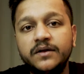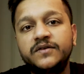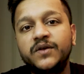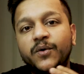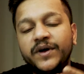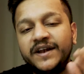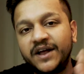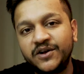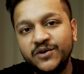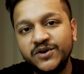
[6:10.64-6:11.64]
So in
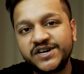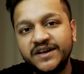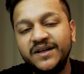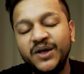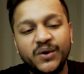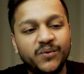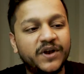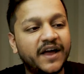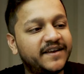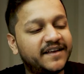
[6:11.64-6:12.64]
conclusion,
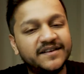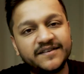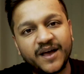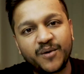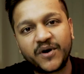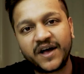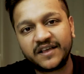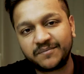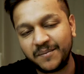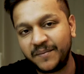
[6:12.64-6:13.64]
would I take this camera
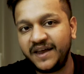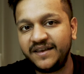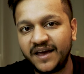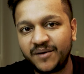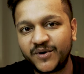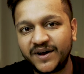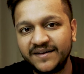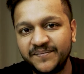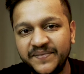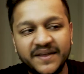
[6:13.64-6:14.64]
as my main camera?